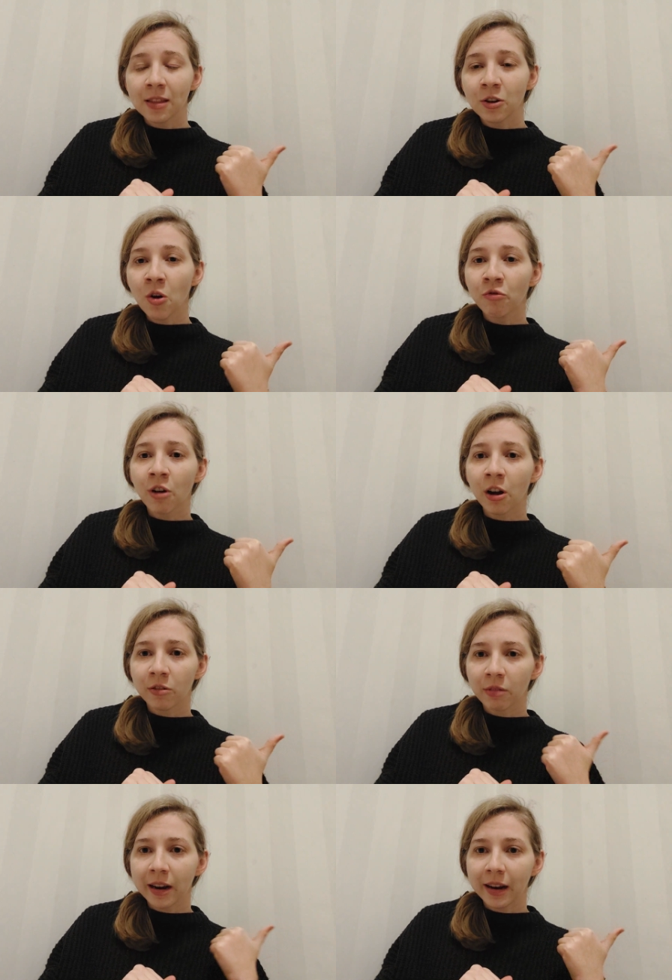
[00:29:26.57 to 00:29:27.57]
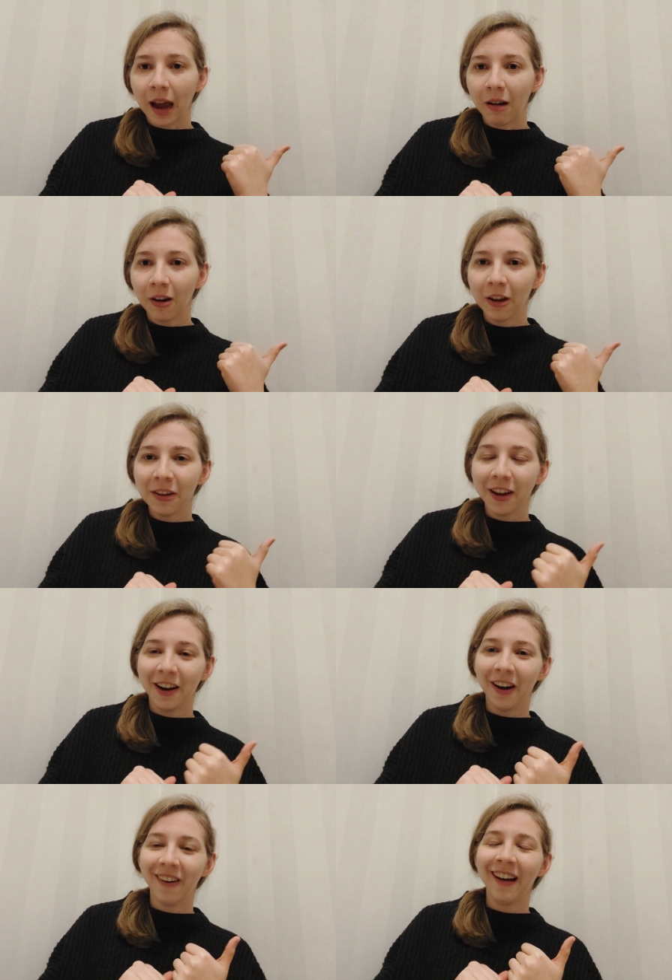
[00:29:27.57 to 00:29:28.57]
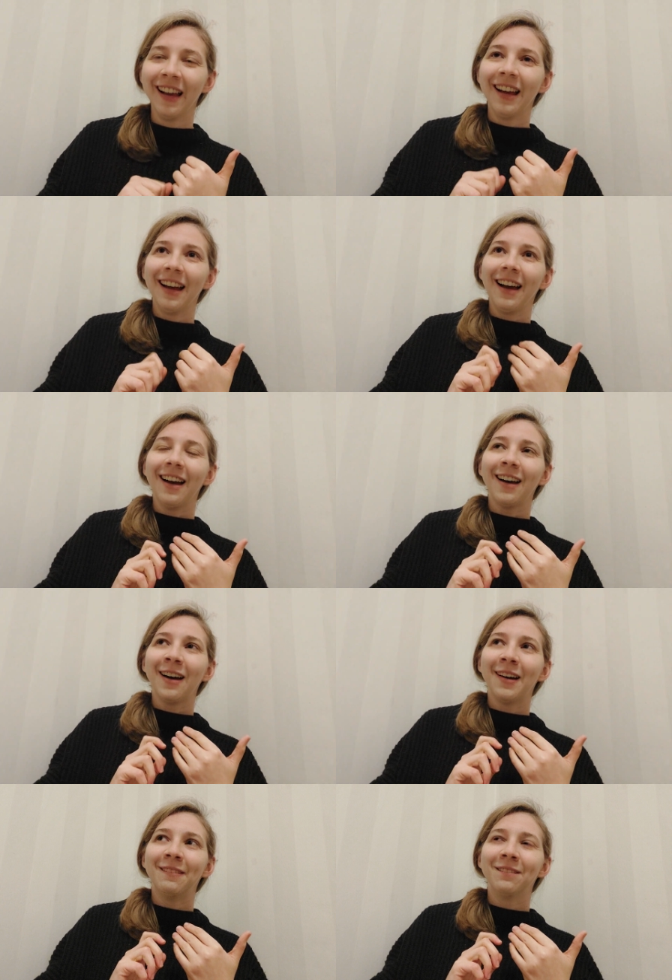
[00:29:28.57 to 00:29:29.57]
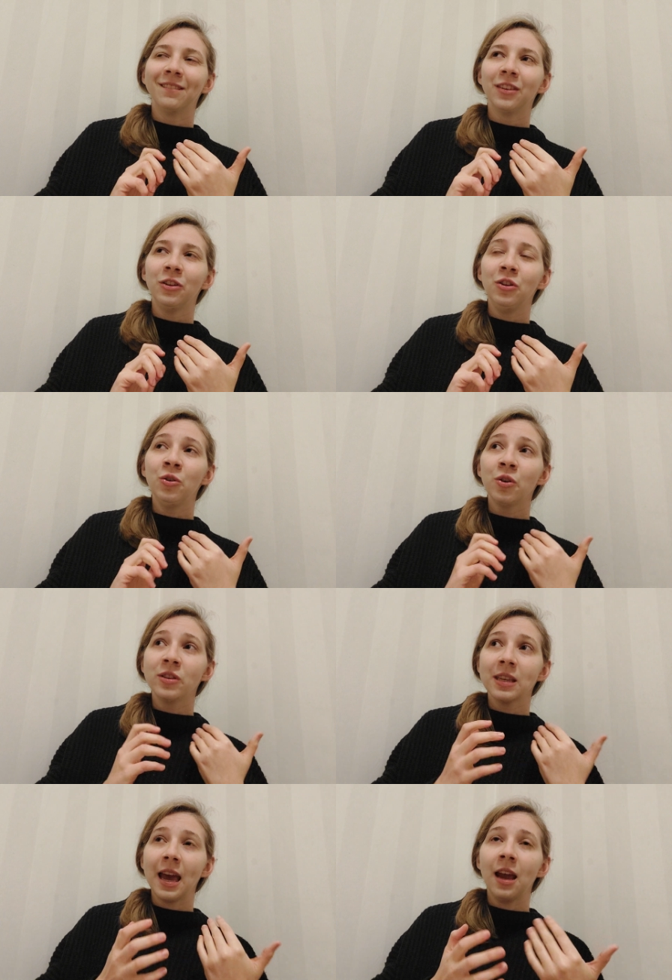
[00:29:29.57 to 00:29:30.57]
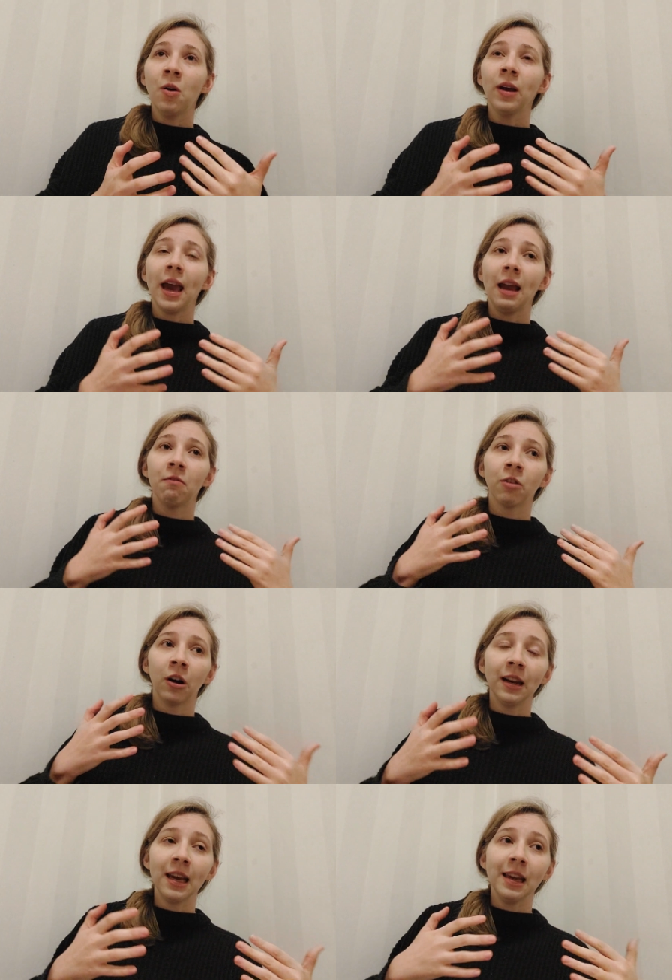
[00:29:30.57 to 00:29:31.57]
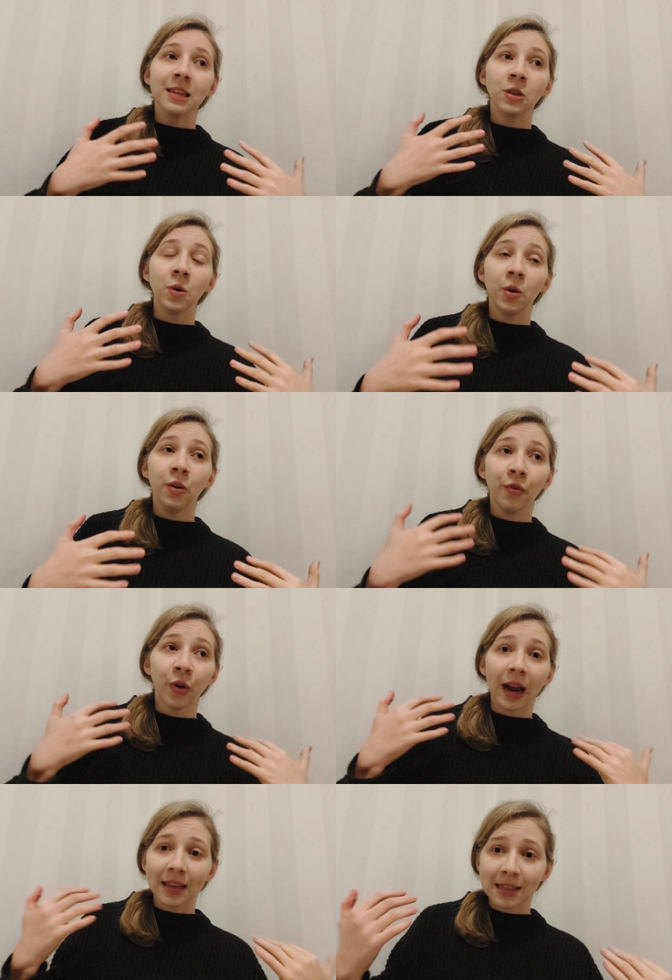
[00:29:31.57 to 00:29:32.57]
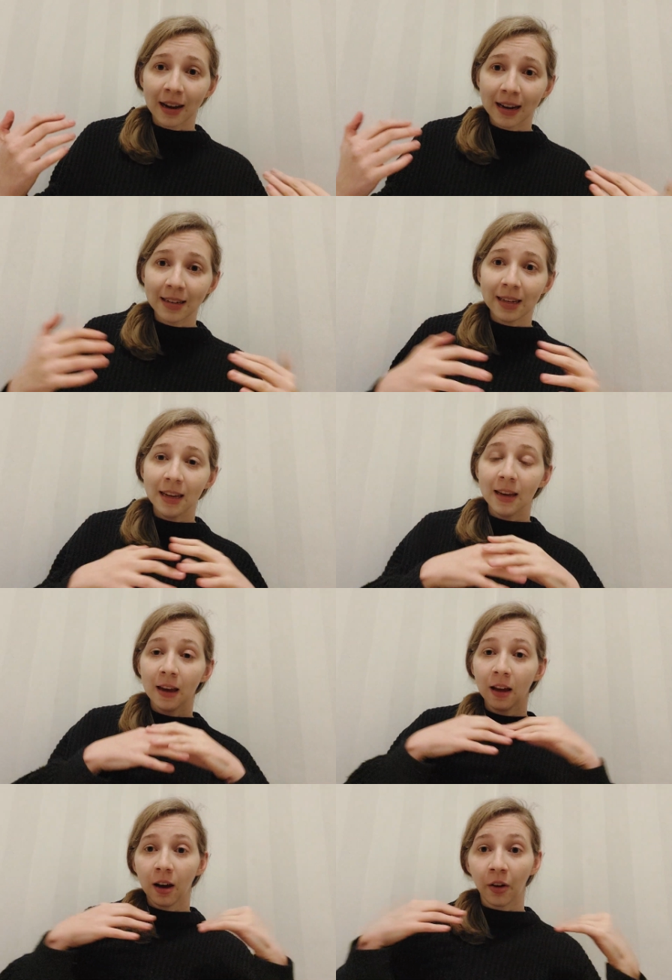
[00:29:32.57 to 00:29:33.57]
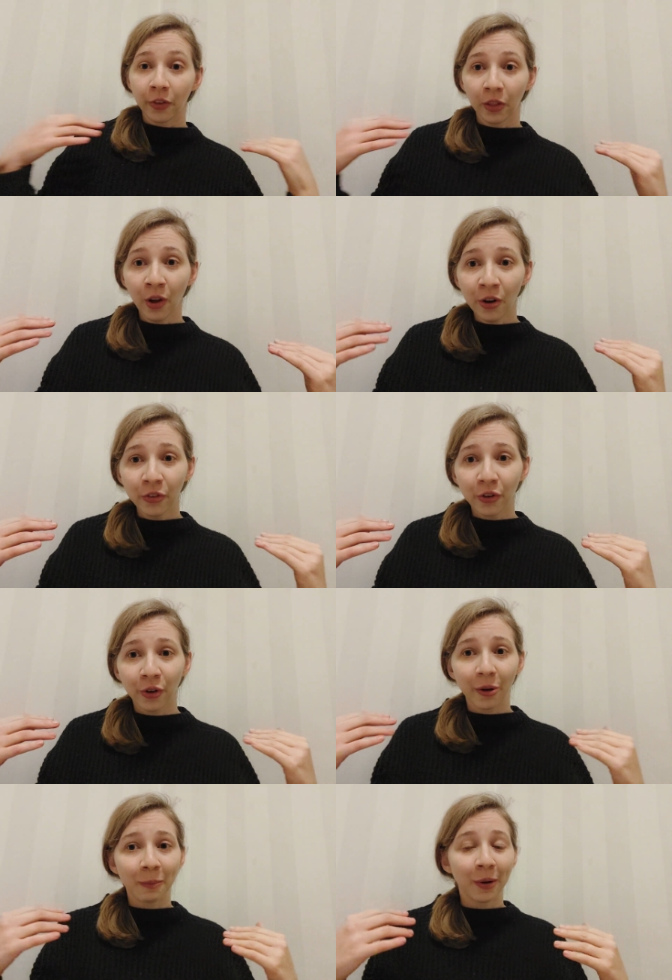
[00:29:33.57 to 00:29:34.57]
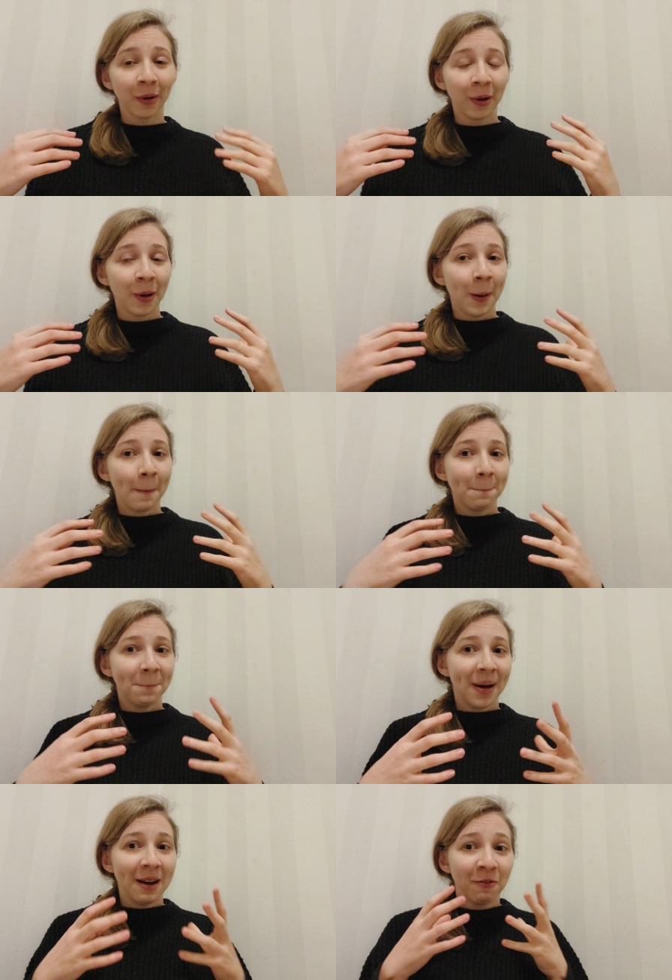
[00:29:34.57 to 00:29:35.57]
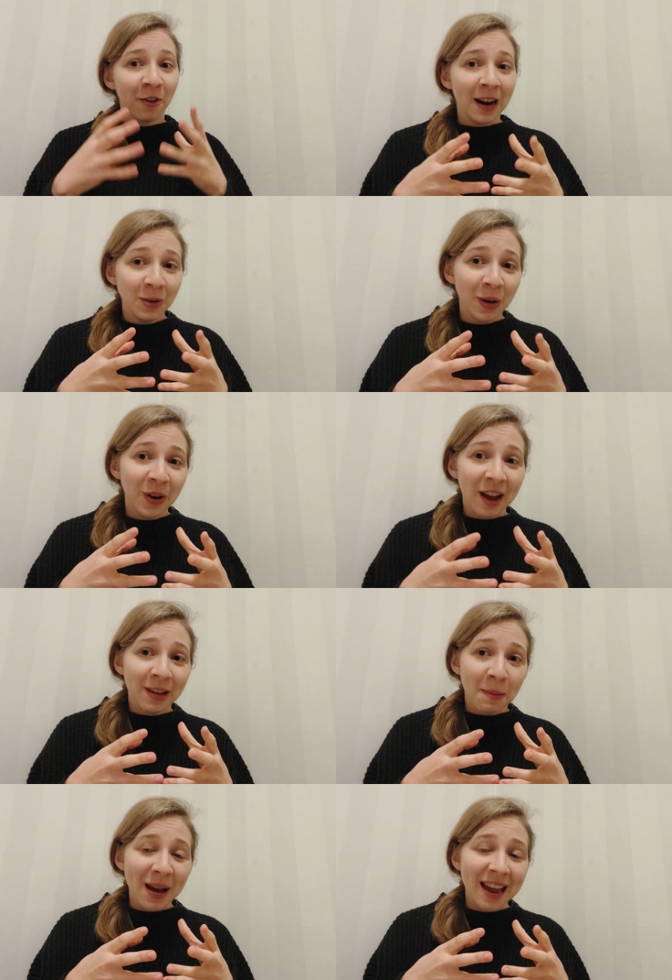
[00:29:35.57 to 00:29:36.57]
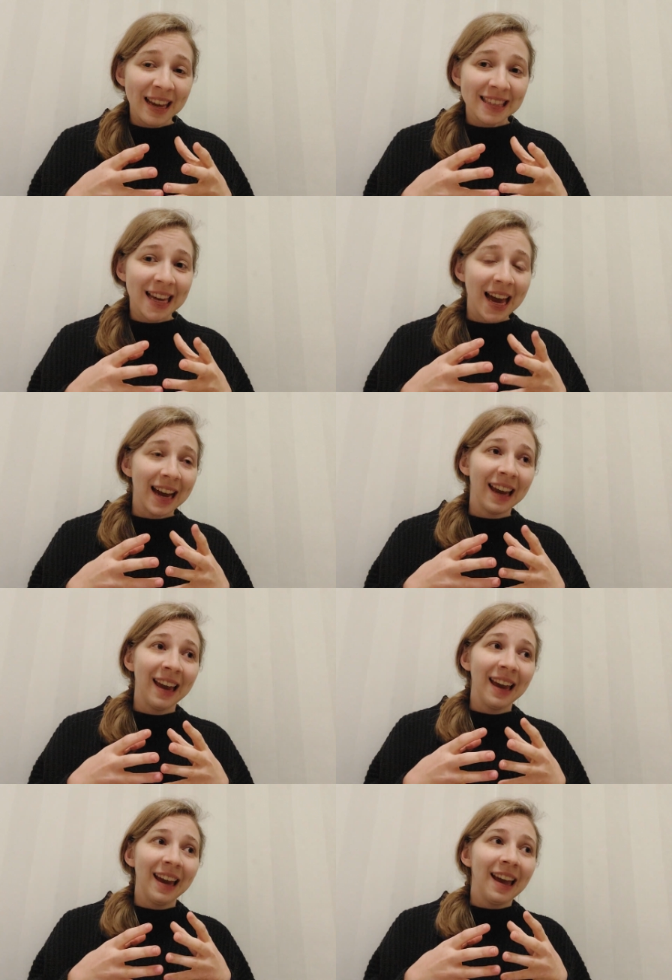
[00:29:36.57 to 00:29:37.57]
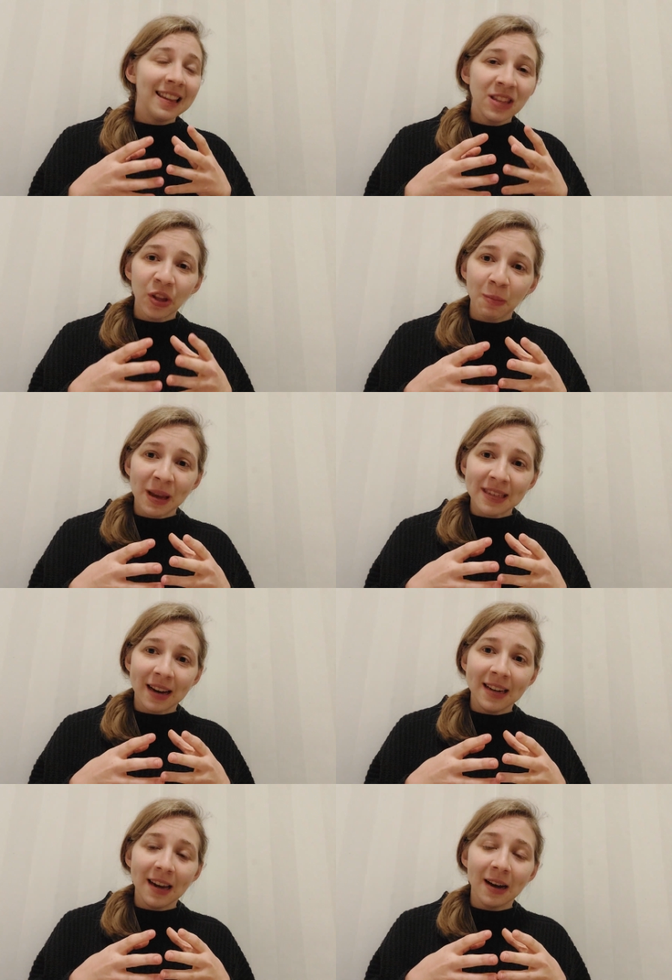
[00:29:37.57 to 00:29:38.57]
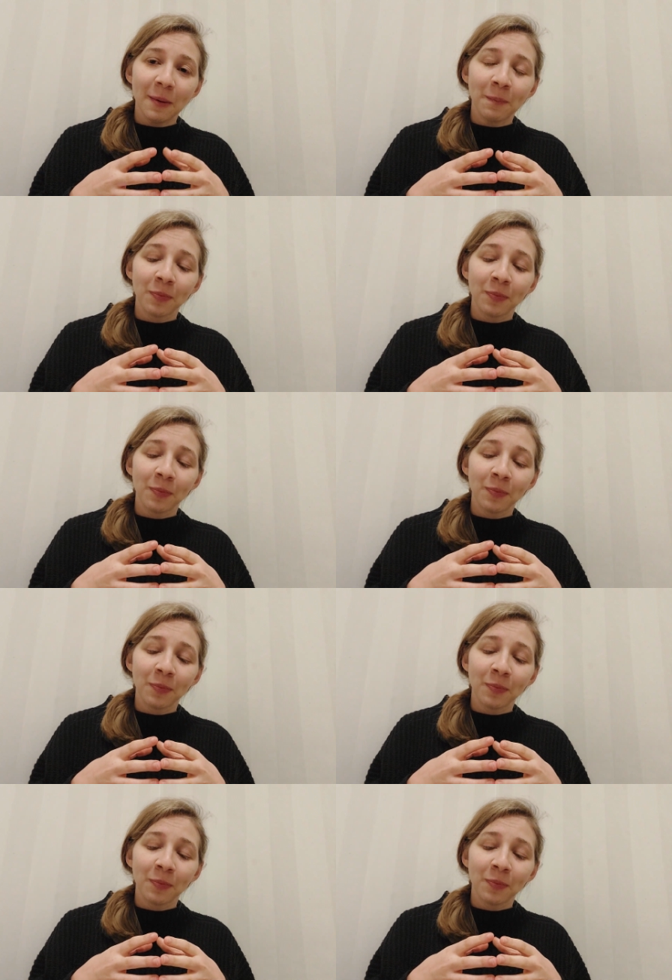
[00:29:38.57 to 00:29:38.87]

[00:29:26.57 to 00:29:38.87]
go run right now, you know? You could say, okay, running is good for anxiety on the long term, but right when you're having a panic attack, it's not the best idea.